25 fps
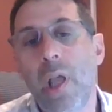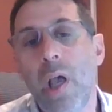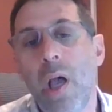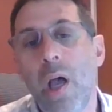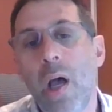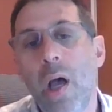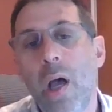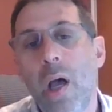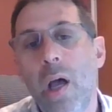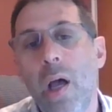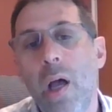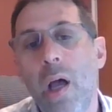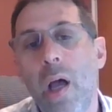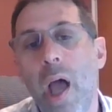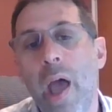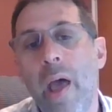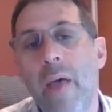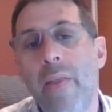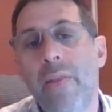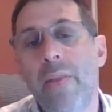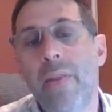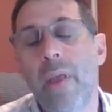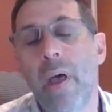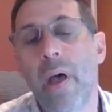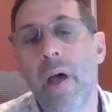
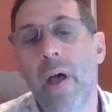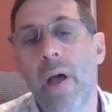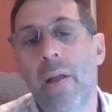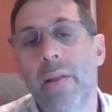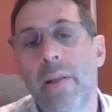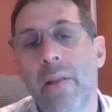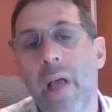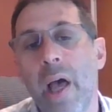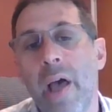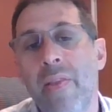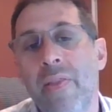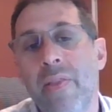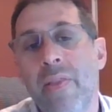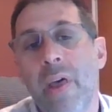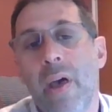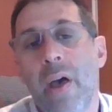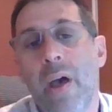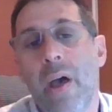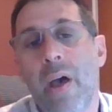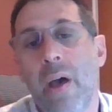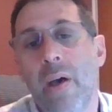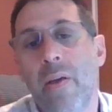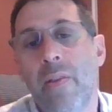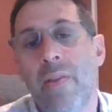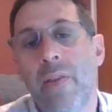And
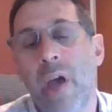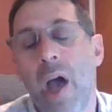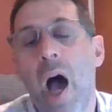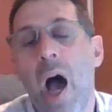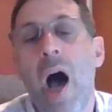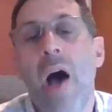the